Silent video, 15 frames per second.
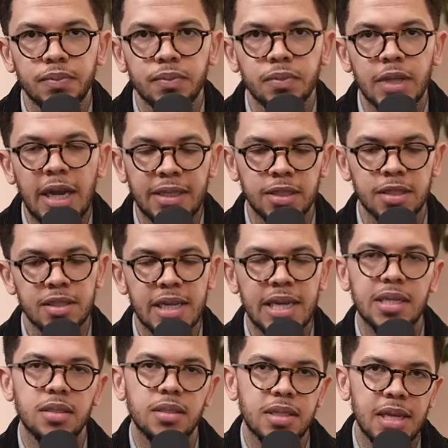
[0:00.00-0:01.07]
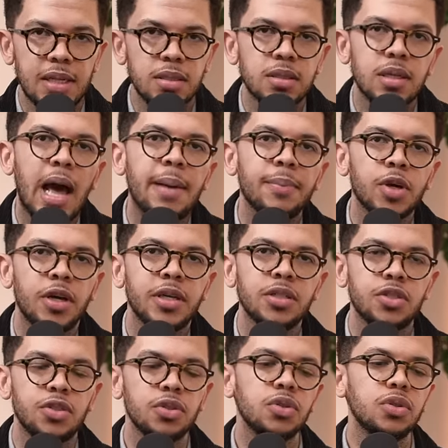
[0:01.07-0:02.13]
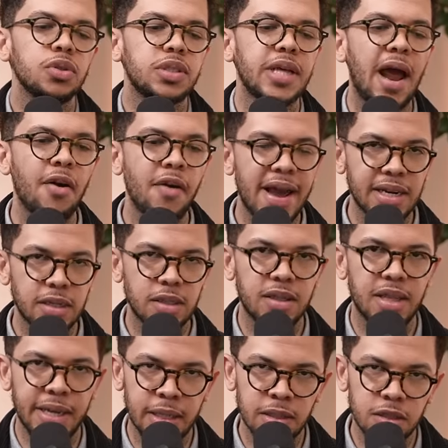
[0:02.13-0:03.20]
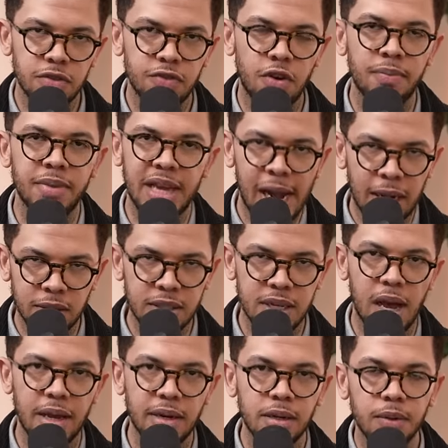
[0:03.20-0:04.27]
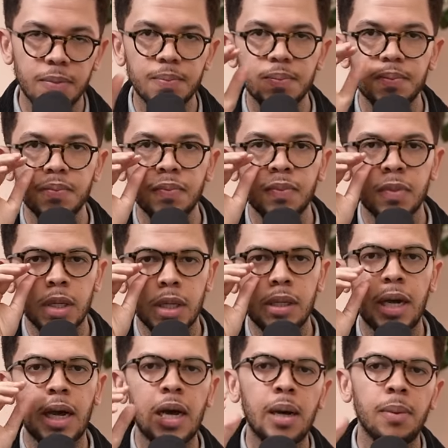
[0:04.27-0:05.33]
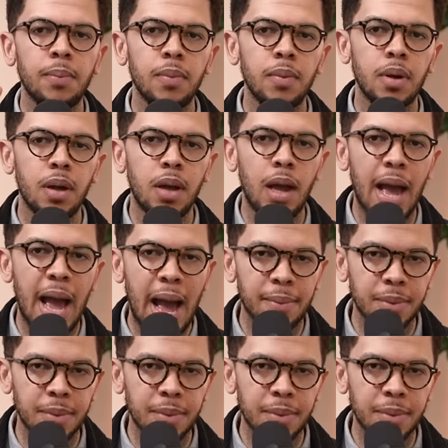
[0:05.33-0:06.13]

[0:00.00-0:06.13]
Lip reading: and just says I'm going to direct things from the outside. I'm going to